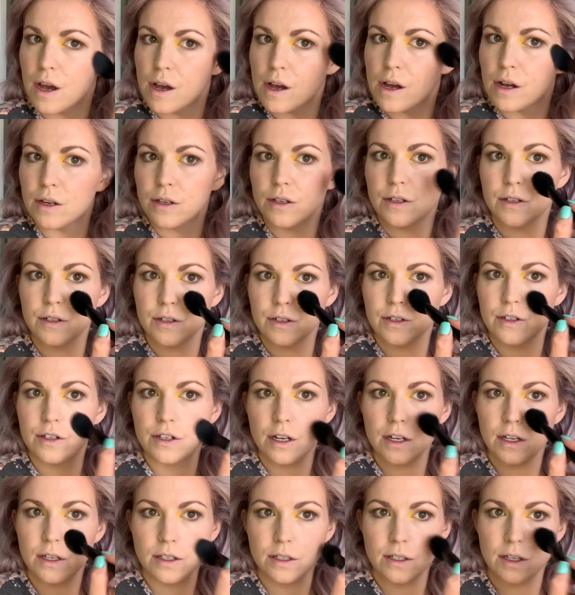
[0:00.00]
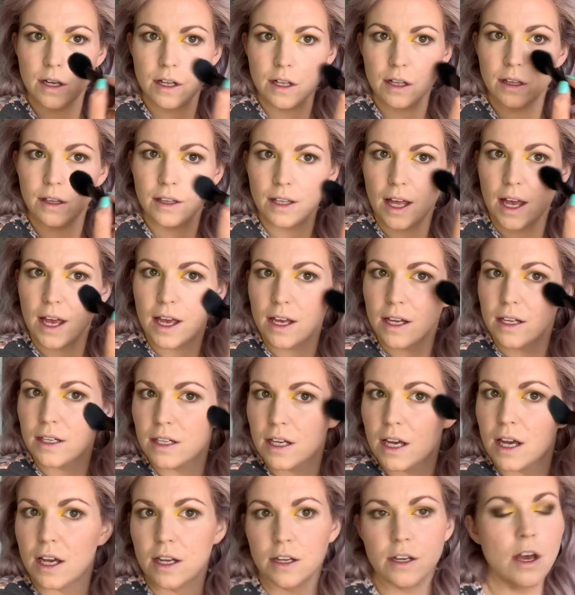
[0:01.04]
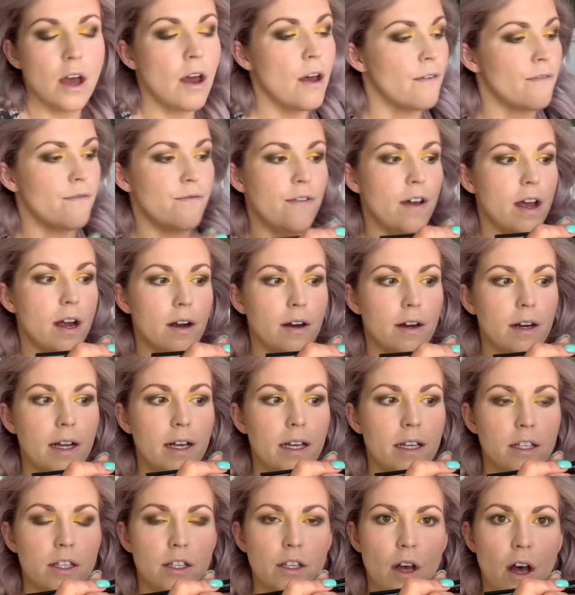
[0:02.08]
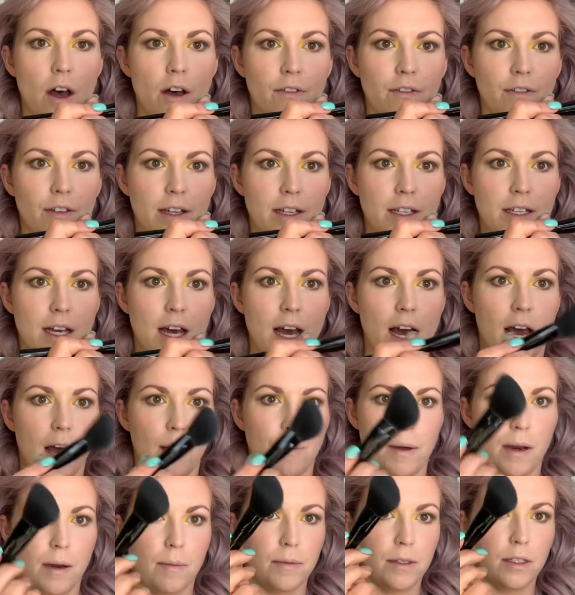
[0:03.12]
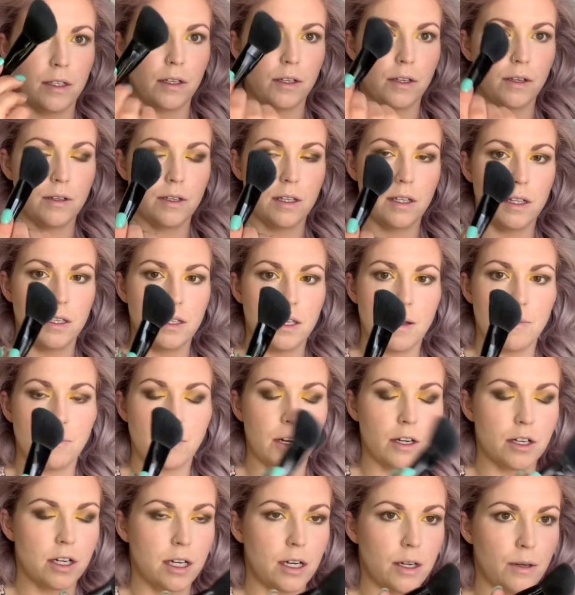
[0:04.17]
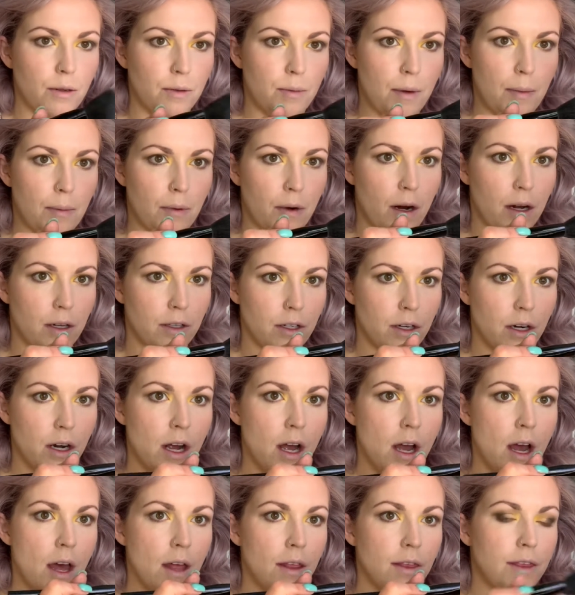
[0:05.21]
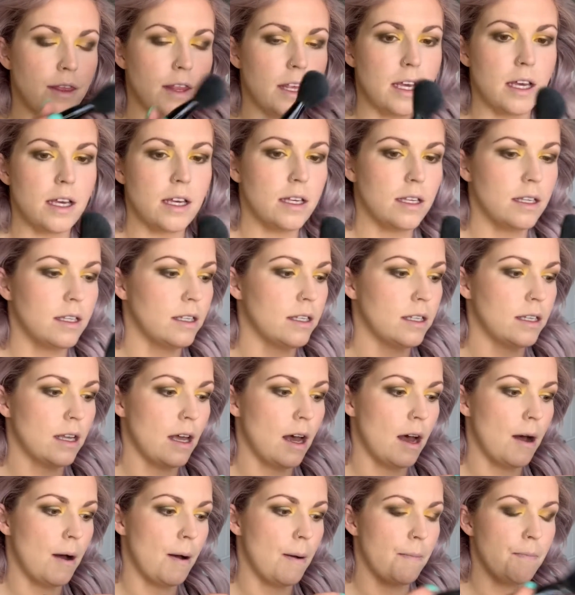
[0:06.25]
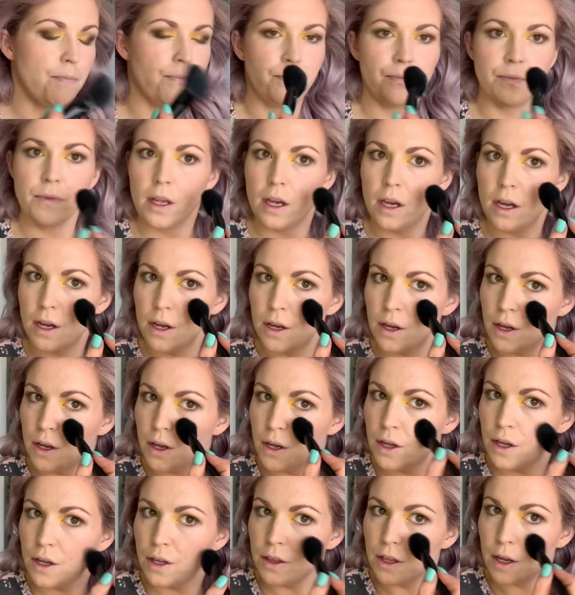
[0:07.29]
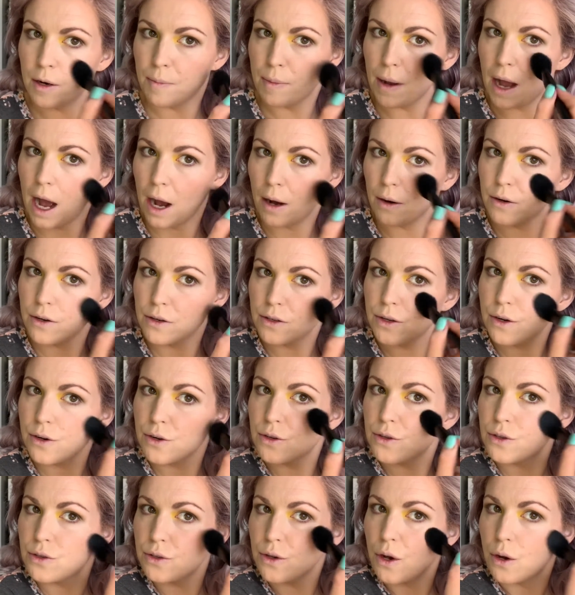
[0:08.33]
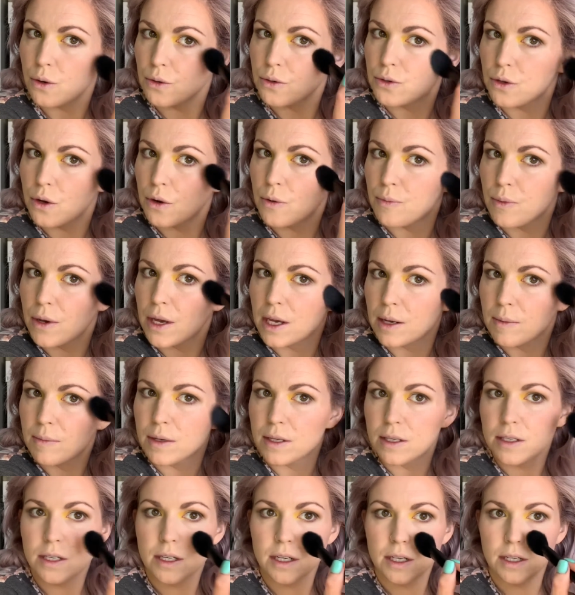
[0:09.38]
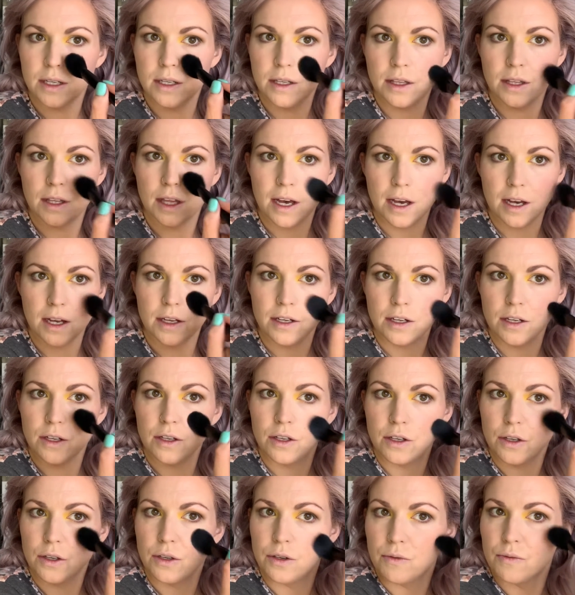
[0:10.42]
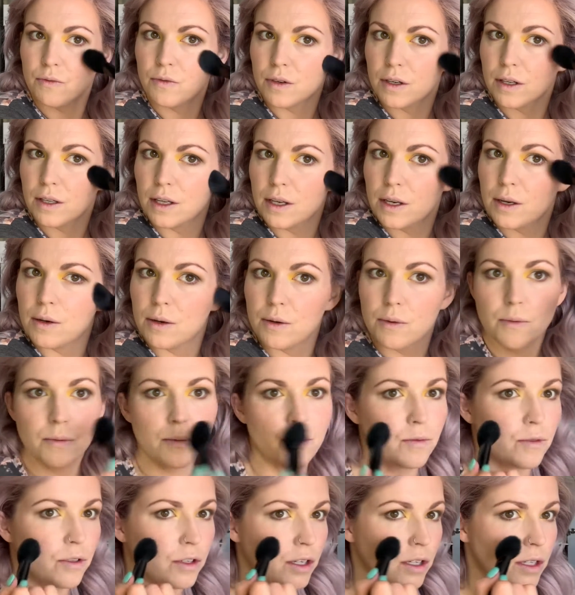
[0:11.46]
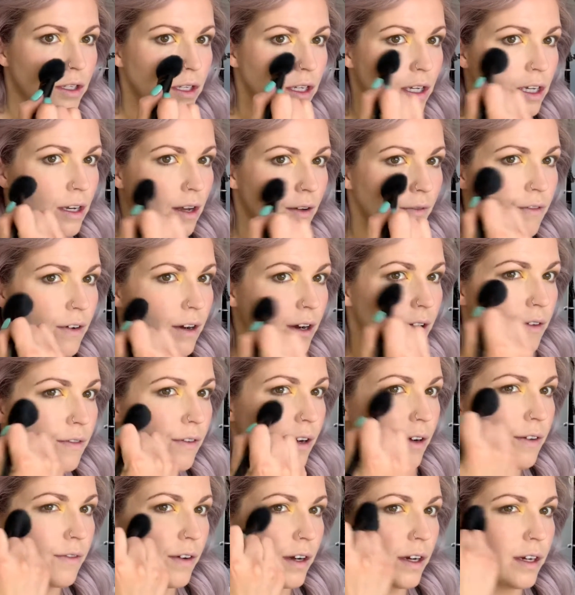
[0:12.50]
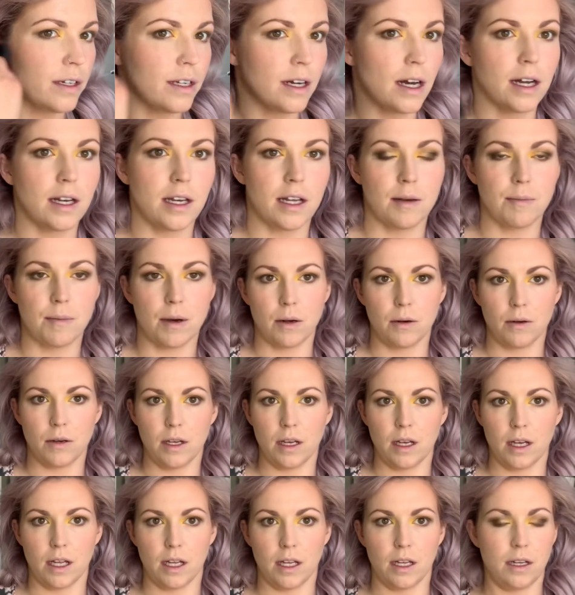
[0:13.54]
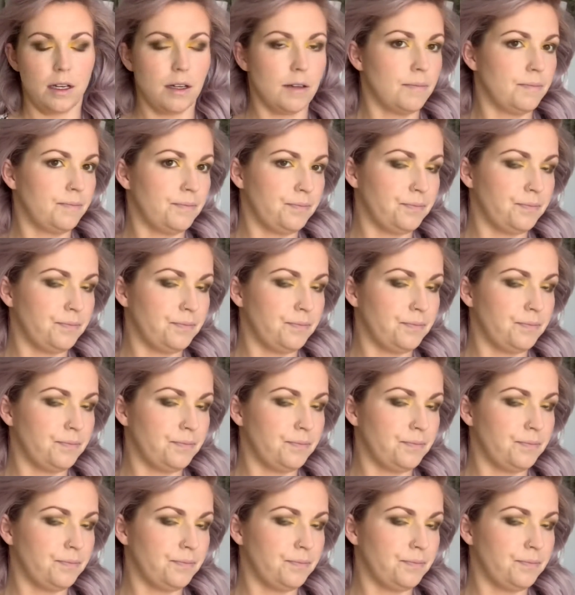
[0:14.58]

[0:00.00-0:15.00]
And just a light hint, very softly tap, and I'm still using the same brush I did with my bronzer. These, their powders are so pigmented that you really just need a very tiny amount in